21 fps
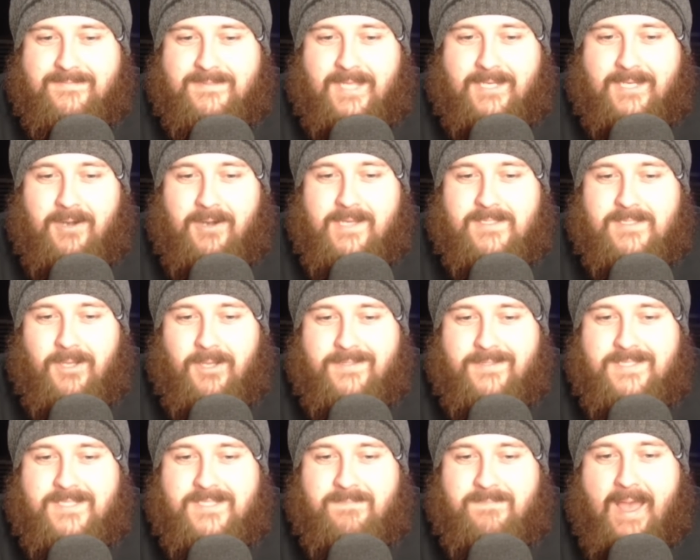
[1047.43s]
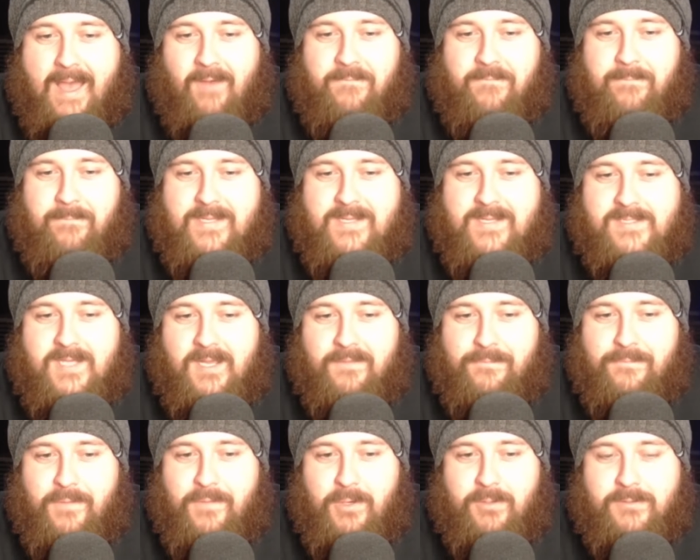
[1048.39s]
Zachcray's lost his mouthpiece
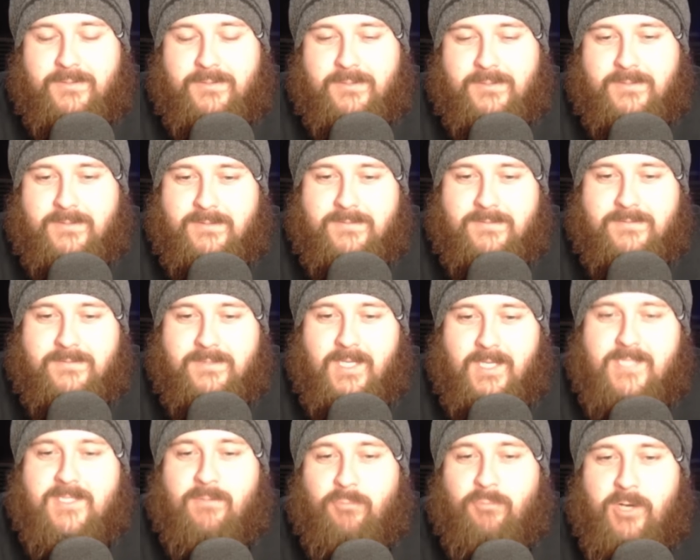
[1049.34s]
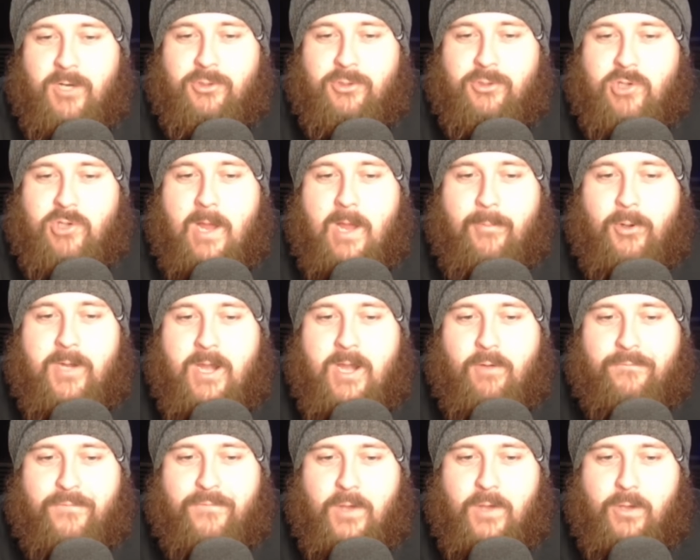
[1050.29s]
here, folks. He's in real trouble
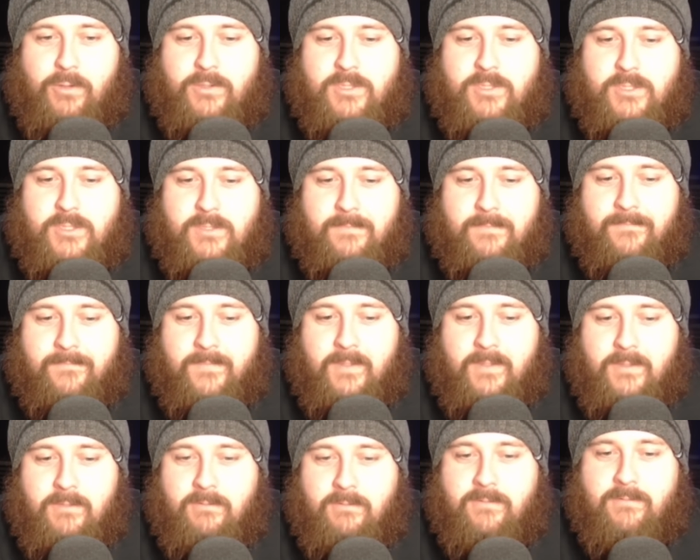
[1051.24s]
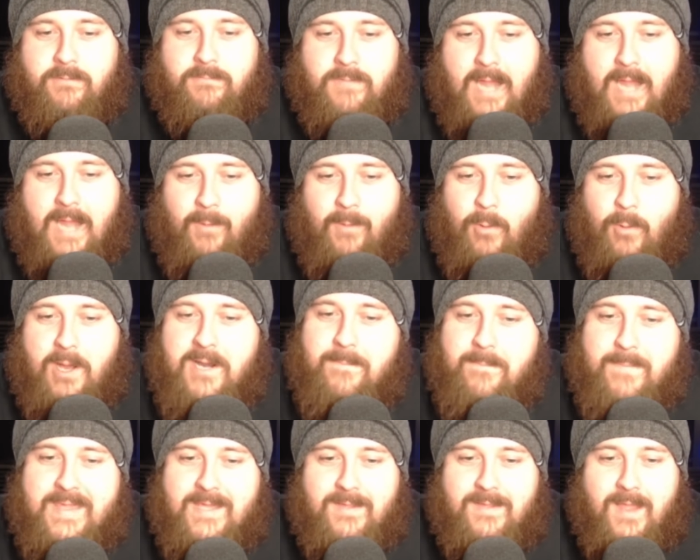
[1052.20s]
here, folks. You do not want
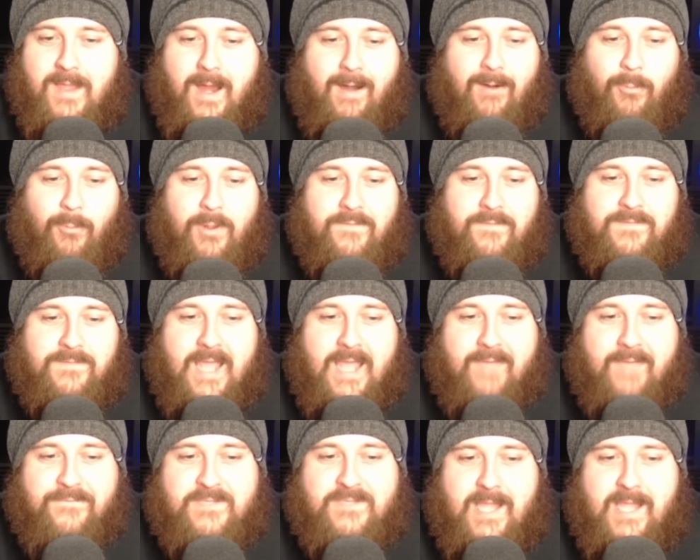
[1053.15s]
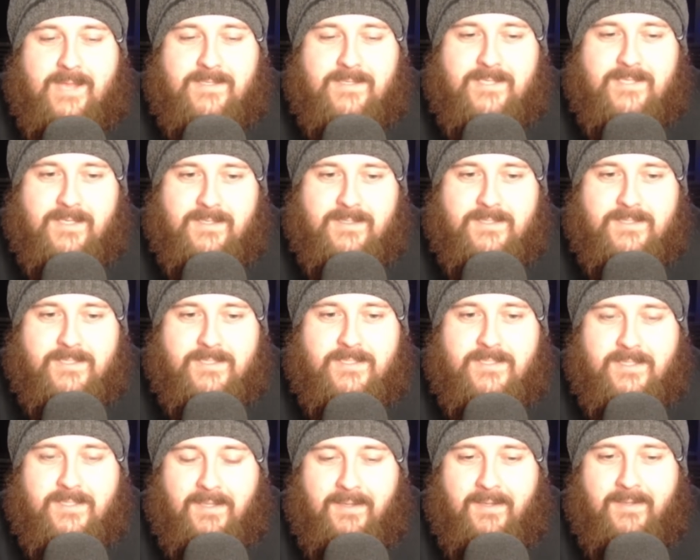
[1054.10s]
to be there with Death
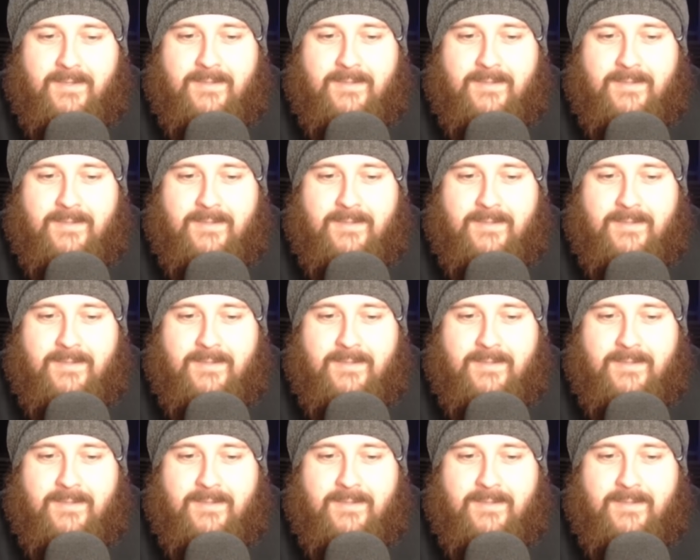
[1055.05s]
Sentence.